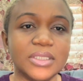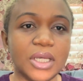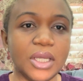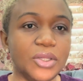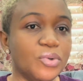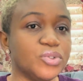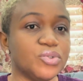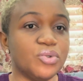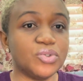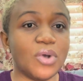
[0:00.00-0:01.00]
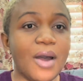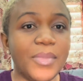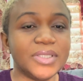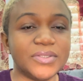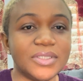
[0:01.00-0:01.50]
they know to go to
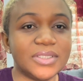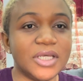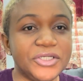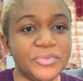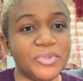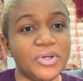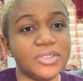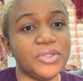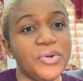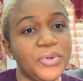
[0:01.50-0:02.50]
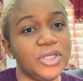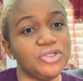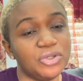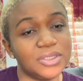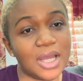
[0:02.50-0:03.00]
Amazon and search it because they already
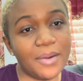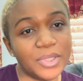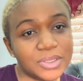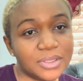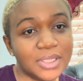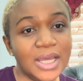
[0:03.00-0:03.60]
trust Amazon.